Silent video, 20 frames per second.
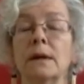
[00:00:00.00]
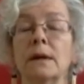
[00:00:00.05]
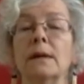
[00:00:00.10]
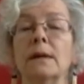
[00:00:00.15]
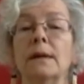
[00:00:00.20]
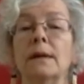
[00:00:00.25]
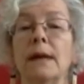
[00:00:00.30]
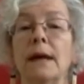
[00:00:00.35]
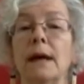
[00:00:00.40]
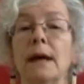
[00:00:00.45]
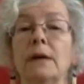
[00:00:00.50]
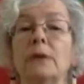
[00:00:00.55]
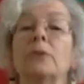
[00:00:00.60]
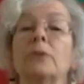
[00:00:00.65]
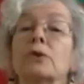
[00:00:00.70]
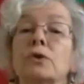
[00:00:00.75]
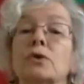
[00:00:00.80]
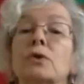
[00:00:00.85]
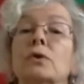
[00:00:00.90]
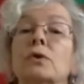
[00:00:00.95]
that
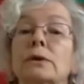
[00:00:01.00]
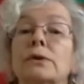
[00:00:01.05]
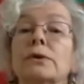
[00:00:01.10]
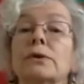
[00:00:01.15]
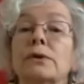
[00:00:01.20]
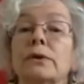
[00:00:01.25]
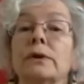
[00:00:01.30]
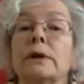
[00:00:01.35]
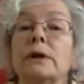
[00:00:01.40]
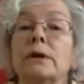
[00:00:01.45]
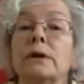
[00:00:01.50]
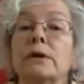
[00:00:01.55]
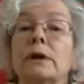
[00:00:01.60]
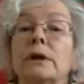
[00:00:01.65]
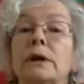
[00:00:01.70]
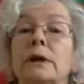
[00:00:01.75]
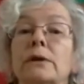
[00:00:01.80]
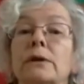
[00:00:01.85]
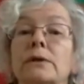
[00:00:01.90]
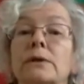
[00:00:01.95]
your shoulders are in your
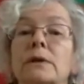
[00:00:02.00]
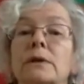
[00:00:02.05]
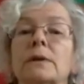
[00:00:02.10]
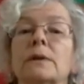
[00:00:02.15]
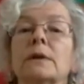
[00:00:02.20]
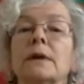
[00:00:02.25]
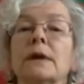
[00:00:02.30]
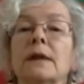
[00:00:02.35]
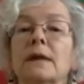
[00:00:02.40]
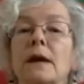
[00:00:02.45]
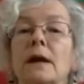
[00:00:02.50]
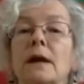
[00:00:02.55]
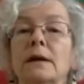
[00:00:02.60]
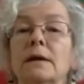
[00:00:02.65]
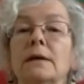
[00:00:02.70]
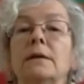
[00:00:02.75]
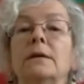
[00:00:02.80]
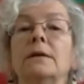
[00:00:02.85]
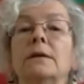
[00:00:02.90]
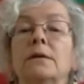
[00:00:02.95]
ears and that
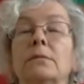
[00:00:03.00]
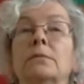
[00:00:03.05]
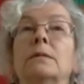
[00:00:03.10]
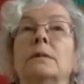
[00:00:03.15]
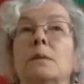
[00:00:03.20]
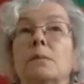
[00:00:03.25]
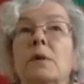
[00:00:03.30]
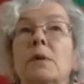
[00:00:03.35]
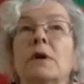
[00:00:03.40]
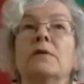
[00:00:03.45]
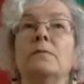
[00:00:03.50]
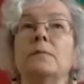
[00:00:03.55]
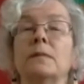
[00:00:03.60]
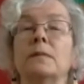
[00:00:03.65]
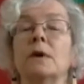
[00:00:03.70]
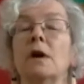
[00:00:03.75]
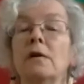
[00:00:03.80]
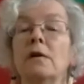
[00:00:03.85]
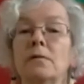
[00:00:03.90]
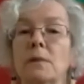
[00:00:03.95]
the
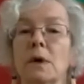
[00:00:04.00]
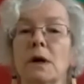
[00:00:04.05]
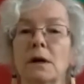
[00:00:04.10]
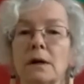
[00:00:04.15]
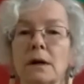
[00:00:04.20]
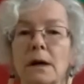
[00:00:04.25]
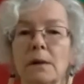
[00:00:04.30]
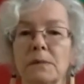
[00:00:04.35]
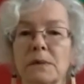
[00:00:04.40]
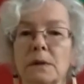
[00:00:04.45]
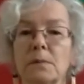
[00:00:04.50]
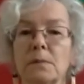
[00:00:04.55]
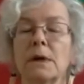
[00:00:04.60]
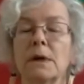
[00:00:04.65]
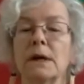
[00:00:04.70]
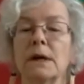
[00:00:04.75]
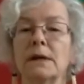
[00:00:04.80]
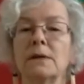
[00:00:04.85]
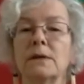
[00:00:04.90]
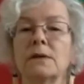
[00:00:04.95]
golf ball comes to
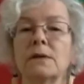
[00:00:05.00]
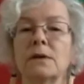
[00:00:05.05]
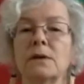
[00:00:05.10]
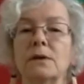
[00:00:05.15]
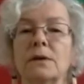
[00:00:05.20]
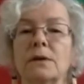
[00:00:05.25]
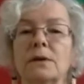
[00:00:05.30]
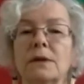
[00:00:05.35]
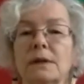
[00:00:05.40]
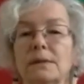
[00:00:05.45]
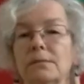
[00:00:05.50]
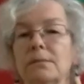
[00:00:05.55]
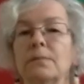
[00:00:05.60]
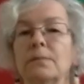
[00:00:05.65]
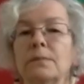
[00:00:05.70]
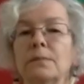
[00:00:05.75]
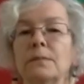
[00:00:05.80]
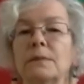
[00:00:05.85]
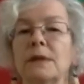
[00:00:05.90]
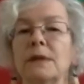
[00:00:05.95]
mind. So you
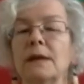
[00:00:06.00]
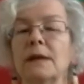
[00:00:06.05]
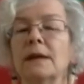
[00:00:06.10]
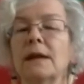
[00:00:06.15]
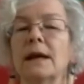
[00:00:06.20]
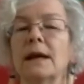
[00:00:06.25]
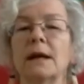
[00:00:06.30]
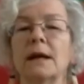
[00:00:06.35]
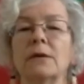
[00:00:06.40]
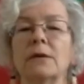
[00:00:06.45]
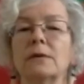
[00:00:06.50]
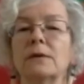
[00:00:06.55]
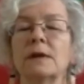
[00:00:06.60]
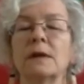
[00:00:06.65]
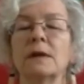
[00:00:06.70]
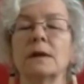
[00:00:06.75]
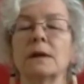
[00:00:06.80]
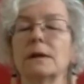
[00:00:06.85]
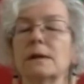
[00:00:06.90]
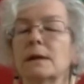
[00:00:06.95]
take that out,
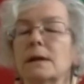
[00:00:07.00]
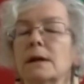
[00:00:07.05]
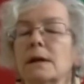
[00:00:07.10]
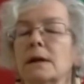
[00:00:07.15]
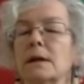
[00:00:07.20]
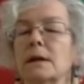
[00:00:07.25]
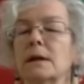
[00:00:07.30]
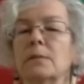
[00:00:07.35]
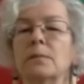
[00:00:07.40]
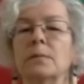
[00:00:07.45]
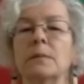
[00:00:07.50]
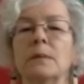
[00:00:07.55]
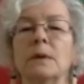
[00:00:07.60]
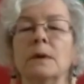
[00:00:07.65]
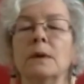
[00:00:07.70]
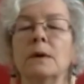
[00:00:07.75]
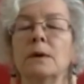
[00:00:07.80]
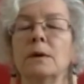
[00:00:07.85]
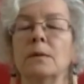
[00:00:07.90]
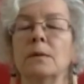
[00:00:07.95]
sit in the sun,
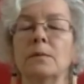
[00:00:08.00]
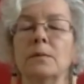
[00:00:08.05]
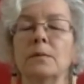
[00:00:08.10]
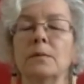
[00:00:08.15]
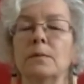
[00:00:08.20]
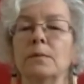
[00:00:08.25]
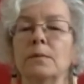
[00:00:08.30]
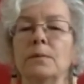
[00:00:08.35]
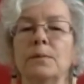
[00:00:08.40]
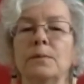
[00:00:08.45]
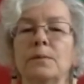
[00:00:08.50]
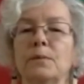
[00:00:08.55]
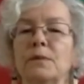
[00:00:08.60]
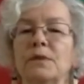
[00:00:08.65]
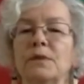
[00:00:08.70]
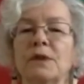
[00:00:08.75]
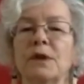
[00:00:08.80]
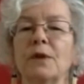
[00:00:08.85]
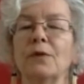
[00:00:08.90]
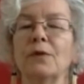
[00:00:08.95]

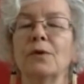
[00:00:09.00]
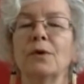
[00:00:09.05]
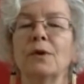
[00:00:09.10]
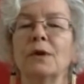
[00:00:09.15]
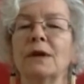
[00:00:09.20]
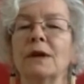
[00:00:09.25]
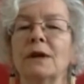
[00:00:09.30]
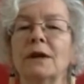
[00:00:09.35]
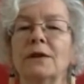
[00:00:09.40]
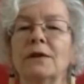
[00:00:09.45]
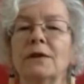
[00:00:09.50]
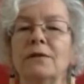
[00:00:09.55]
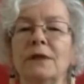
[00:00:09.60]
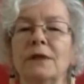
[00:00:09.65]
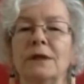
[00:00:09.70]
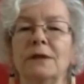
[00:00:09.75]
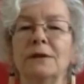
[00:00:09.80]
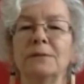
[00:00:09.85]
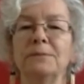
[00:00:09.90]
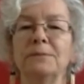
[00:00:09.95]
start rolling on your feet.